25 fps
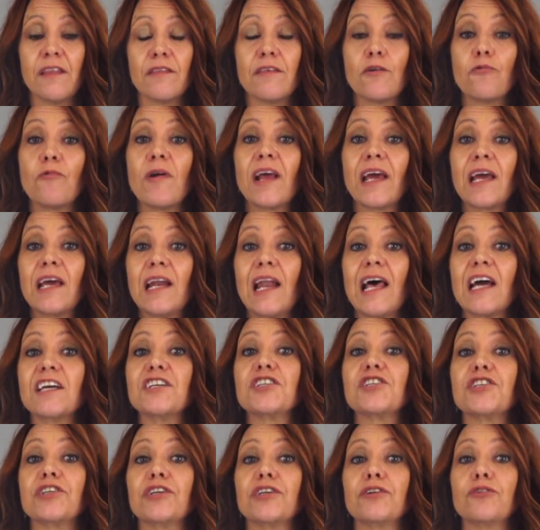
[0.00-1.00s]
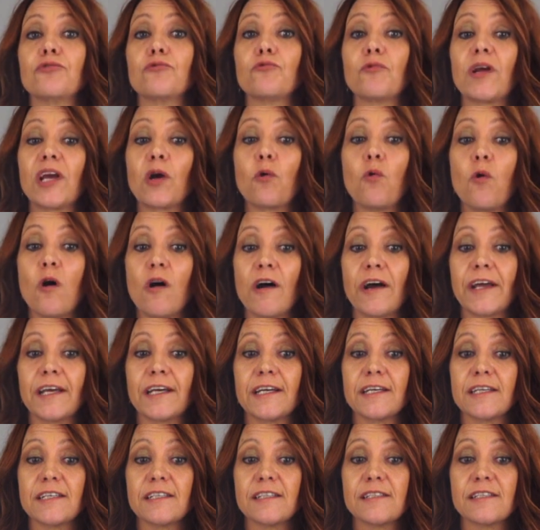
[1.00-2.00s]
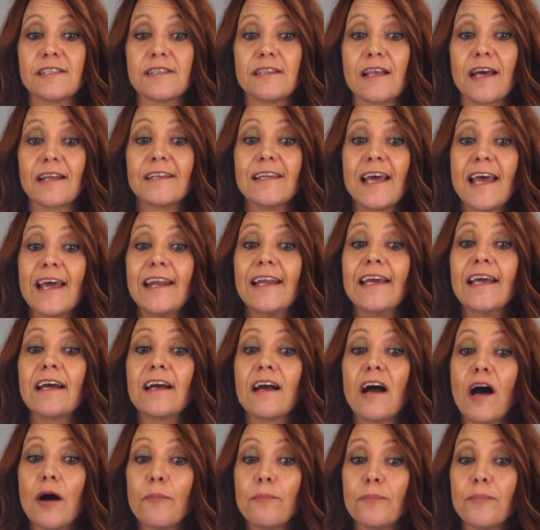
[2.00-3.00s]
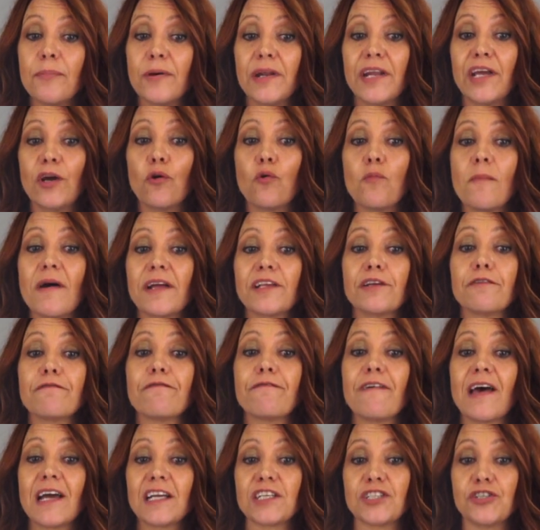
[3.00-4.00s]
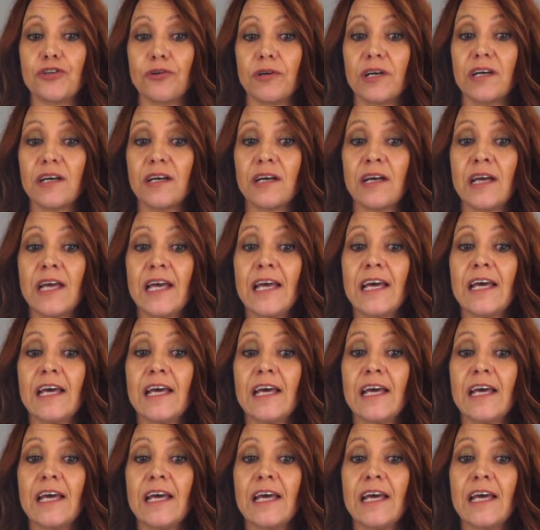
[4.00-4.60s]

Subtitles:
The regulation requires that any company or manufacturer